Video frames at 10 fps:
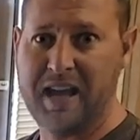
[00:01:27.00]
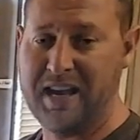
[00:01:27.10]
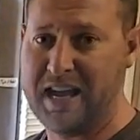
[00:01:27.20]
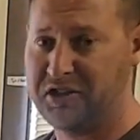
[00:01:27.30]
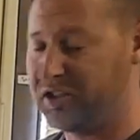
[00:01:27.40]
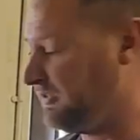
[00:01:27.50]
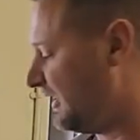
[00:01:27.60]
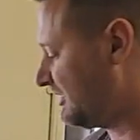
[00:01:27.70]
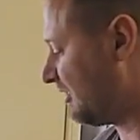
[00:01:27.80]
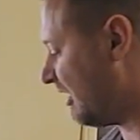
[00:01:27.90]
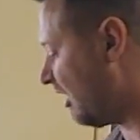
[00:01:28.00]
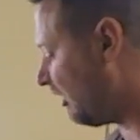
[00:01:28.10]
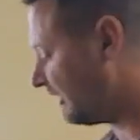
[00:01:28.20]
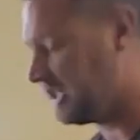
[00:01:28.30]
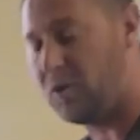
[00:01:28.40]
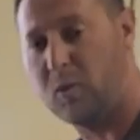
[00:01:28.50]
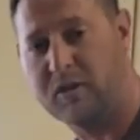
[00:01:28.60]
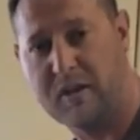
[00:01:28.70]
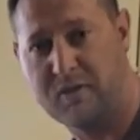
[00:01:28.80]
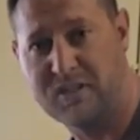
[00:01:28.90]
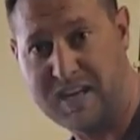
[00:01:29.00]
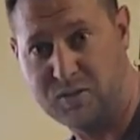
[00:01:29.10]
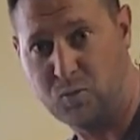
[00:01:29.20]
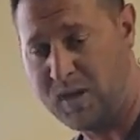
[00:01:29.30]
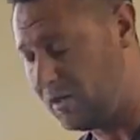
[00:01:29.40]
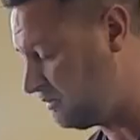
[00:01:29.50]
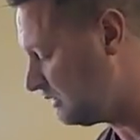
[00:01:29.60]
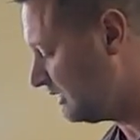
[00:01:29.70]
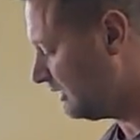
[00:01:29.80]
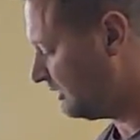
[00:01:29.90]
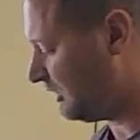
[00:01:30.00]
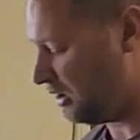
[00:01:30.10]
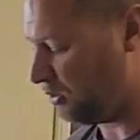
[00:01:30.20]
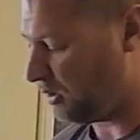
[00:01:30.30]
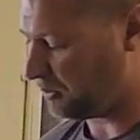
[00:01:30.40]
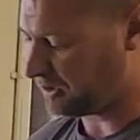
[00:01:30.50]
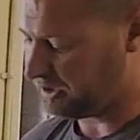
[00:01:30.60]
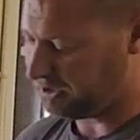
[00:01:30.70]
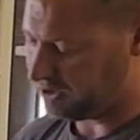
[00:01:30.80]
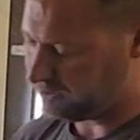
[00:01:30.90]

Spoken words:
It actually fits all the horn covers as well. So what we're going to